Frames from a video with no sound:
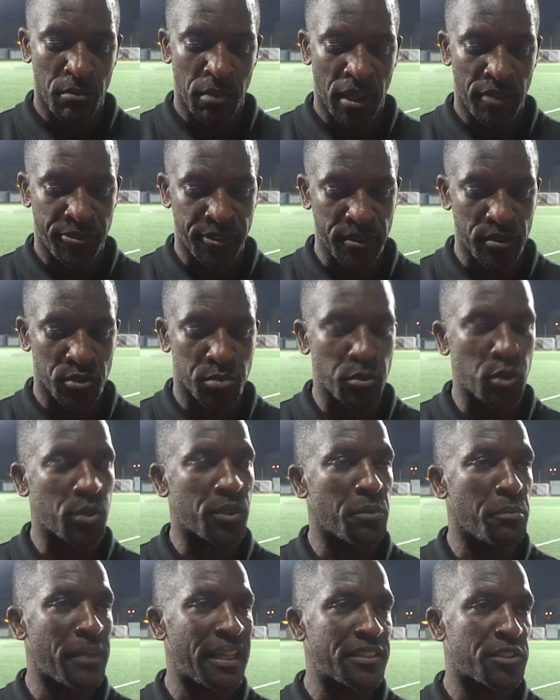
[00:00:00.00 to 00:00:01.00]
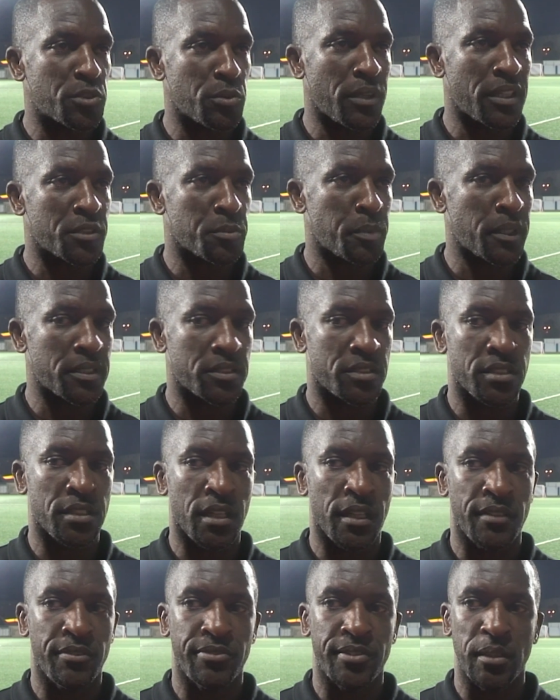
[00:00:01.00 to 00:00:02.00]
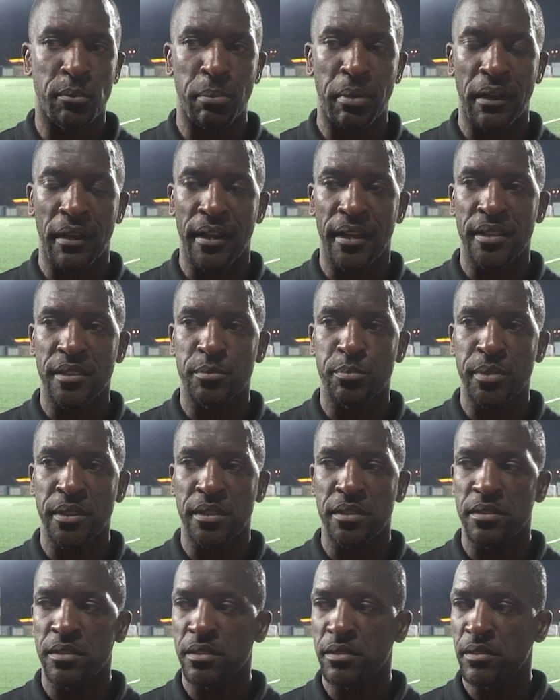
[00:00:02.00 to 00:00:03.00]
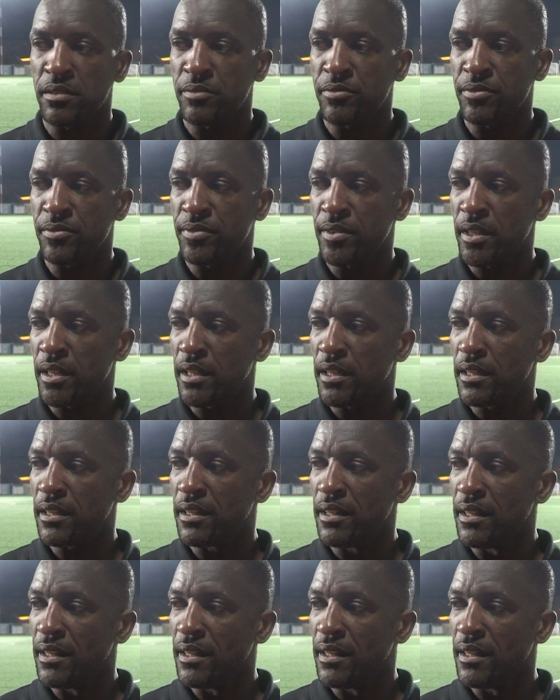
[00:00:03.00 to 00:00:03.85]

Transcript: But I think it was more the mental aspect today for the players because of uh,